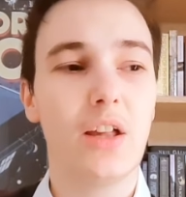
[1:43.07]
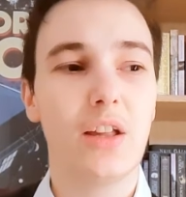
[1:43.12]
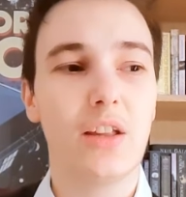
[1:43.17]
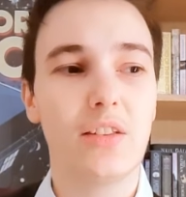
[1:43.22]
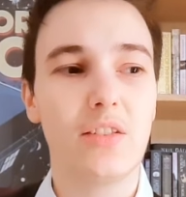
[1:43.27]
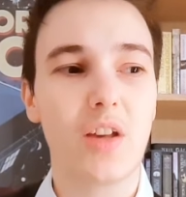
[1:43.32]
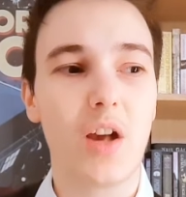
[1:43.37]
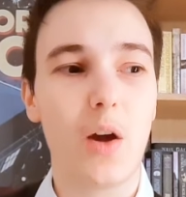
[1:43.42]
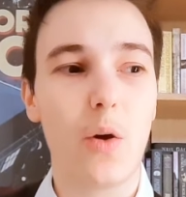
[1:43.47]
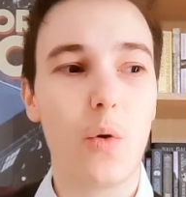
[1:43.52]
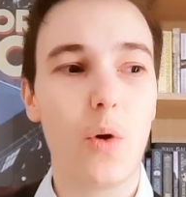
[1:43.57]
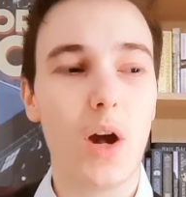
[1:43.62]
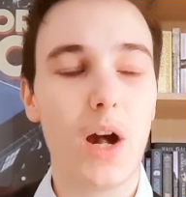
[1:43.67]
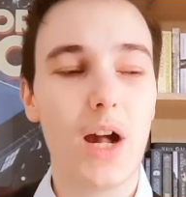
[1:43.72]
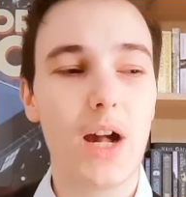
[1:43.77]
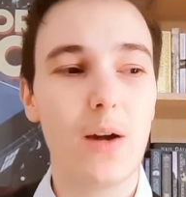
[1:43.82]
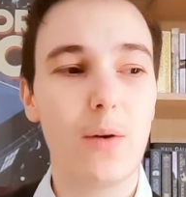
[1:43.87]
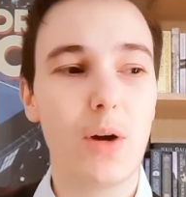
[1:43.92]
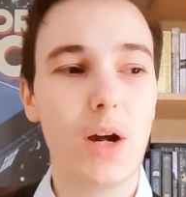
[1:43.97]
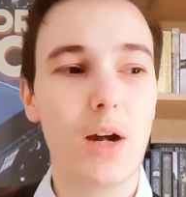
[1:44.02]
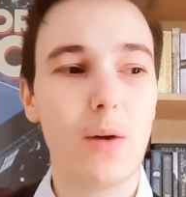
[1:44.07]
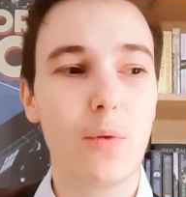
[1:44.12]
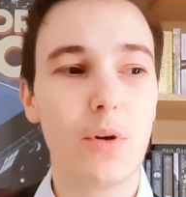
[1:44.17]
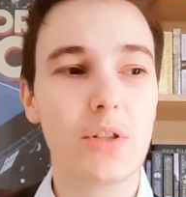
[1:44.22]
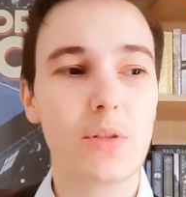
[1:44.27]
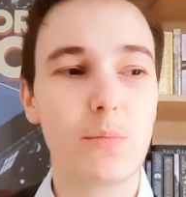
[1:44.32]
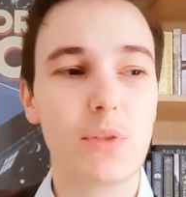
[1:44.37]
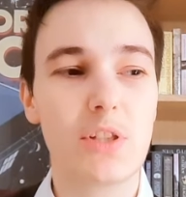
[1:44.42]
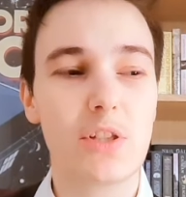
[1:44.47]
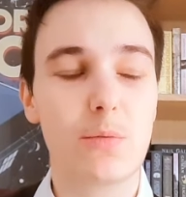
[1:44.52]
So I, I was
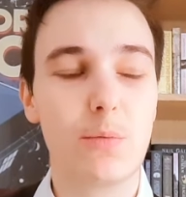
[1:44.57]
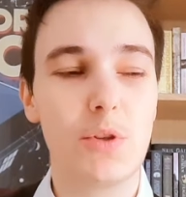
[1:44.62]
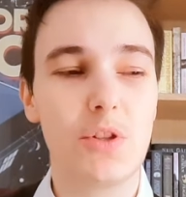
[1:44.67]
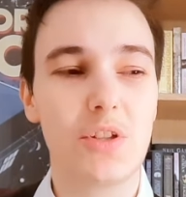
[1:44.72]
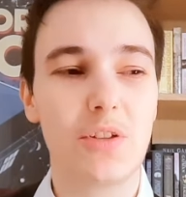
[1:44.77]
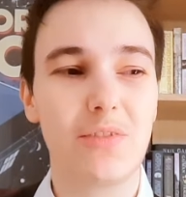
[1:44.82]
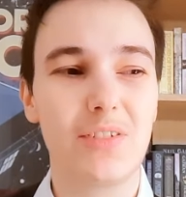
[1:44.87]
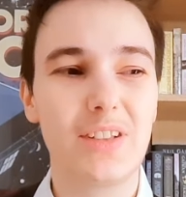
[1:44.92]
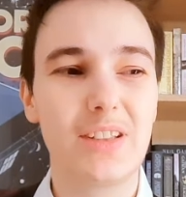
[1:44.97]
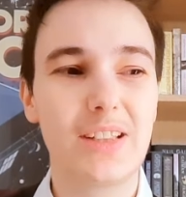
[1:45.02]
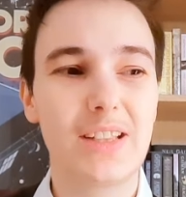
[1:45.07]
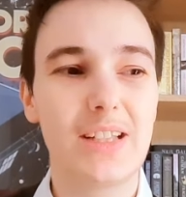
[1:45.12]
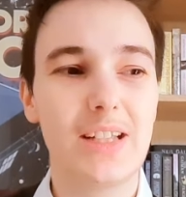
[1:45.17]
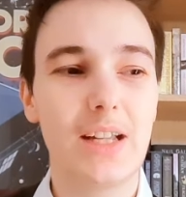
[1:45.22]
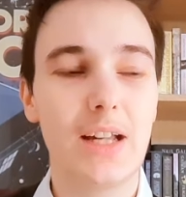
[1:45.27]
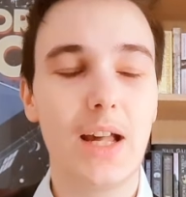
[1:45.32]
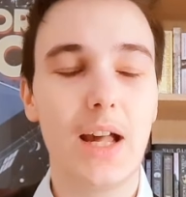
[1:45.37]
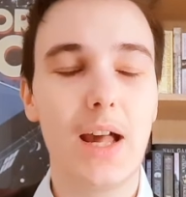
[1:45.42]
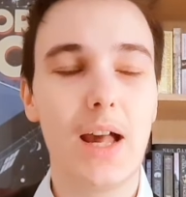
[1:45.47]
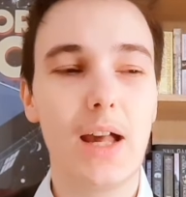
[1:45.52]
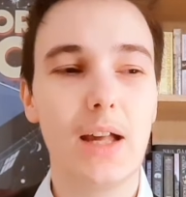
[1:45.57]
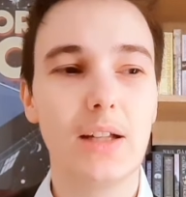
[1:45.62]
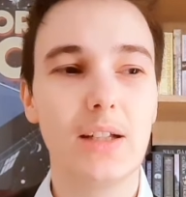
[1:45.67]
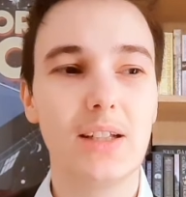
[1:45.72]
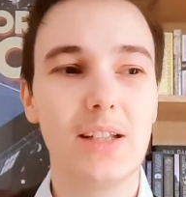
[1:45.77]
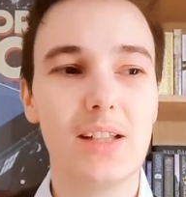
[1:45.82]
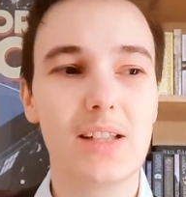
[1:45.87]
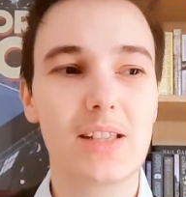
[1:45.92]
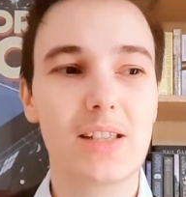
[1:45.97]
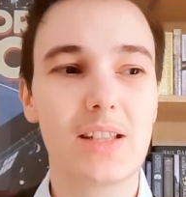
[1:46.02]
a bit suspicious of, mm, nah,
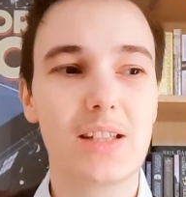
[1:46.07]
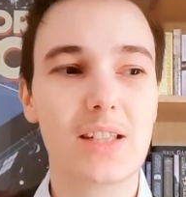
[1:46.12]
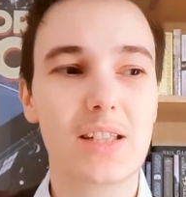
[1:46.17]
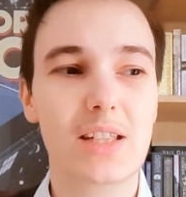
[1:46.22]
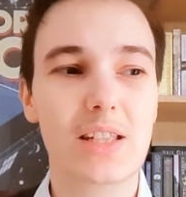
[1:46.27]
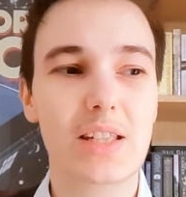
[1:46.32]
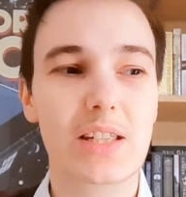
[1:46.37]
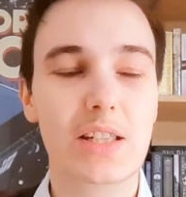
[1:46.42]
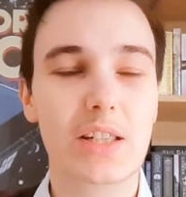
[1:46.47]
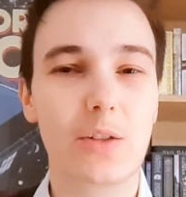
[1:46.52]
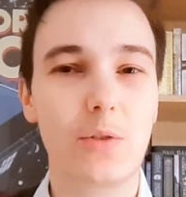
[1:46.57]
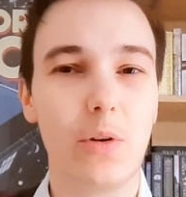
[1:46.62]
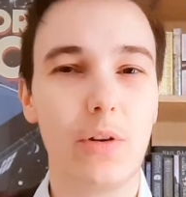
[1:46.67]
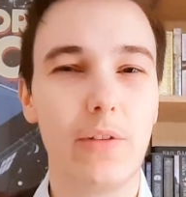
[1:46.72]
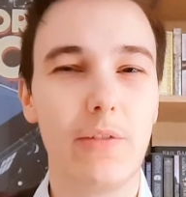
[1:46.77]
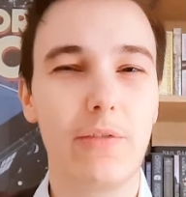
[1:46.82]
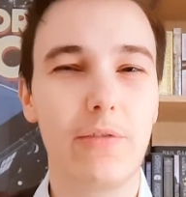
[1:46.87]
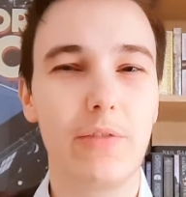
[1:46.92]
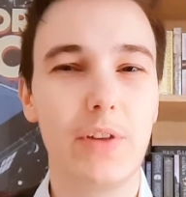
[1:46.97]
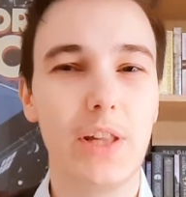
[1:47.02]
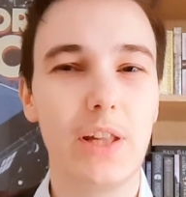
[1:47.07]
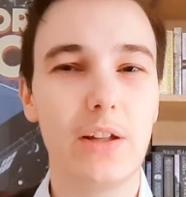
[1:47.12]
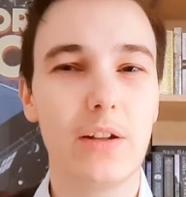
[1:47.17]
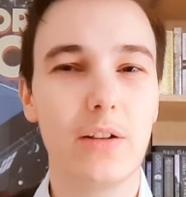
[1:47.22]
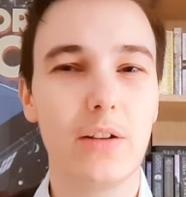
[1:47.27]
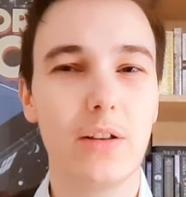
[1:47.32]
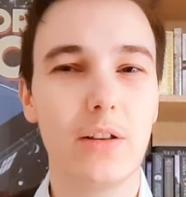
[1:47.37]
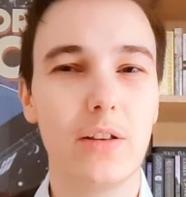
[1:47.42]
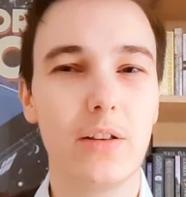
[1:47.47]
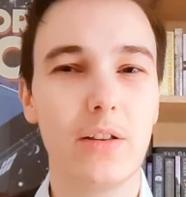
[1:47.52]
is this gonna
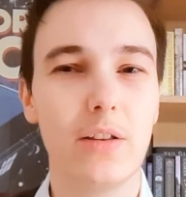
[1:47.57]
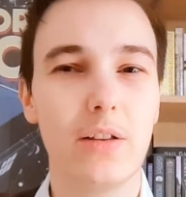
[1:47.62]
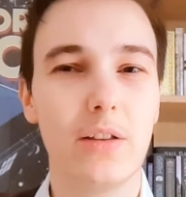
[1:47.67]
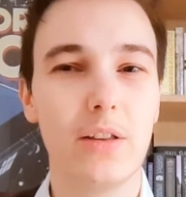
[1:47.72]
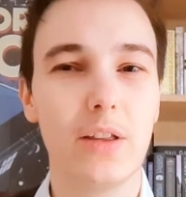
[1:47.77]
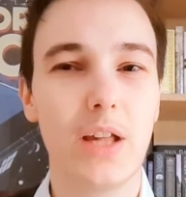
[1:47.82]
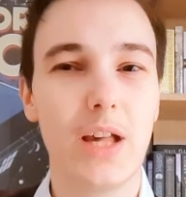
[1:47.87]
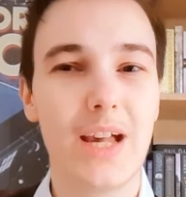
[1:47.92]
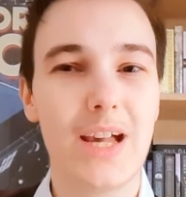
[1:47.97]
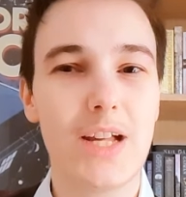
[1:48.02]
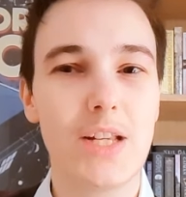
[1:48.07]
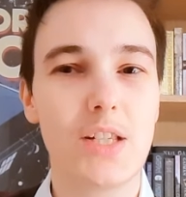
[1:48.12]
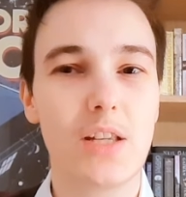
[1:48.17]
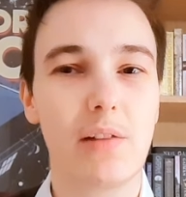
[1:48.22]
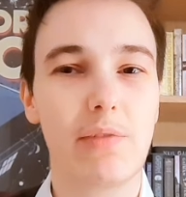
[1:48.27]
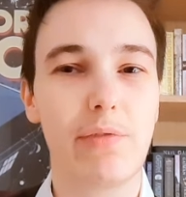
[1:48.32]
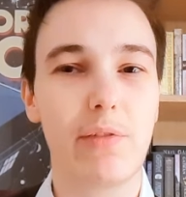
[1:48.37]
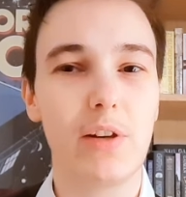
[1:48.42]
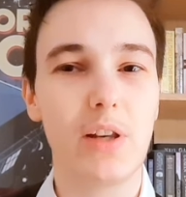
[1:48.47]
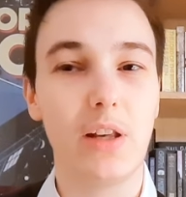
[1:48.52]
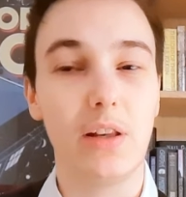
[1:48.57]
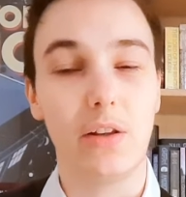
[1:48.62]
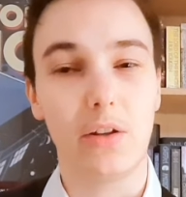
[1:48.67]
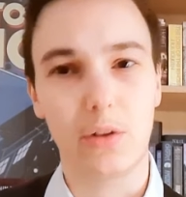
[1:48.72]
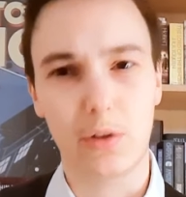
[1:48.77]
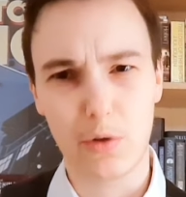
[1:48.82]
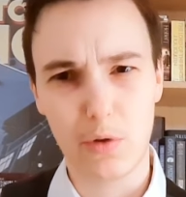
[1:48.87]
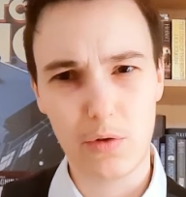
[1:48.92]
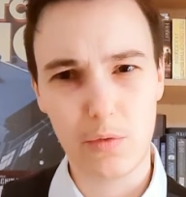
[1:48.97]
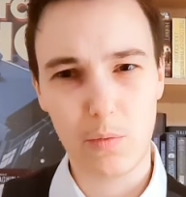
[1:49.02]
feel different in a
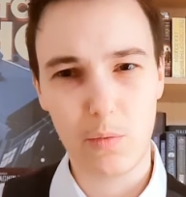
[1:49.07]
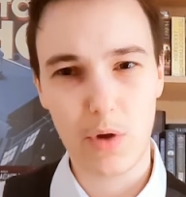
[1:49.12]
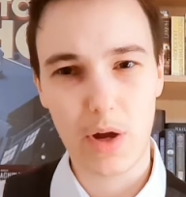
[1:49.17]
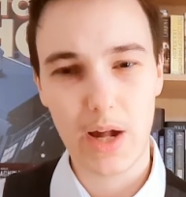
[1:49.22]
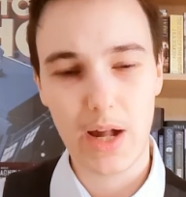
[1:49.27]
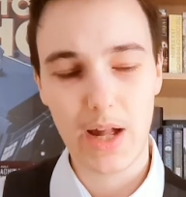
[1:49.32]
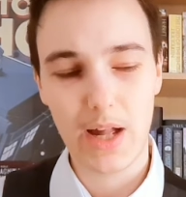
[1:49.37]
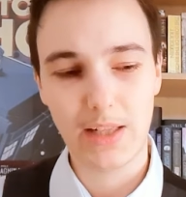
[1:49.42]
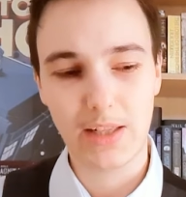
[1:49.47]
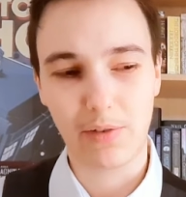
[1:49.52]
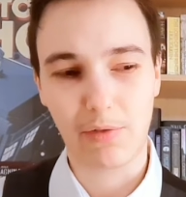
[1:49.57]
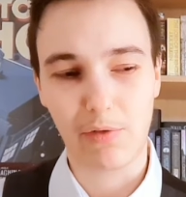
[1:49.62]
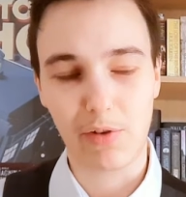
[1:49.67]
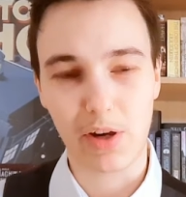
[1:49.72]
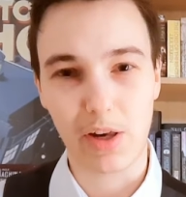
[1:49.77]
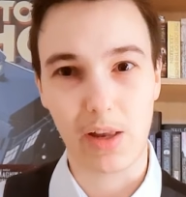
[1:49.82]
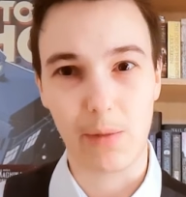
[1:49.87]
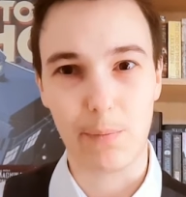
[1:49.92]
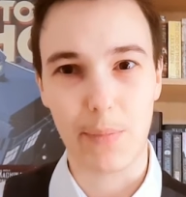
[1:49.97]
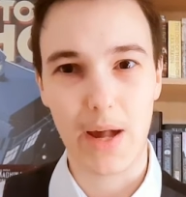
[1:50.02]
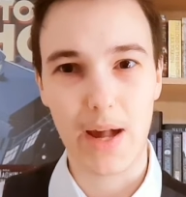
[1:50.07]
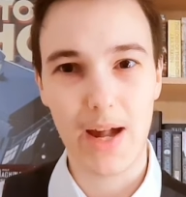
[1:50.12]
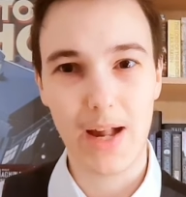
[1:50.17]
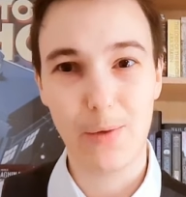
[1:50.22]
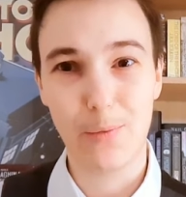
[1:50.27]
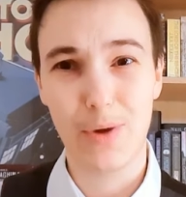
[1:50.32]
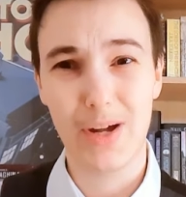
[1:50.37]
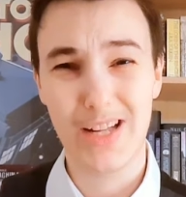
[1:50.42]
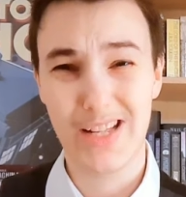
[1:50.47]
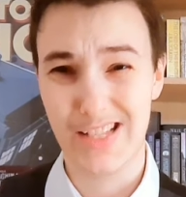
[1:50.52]
good way, different in a bad way?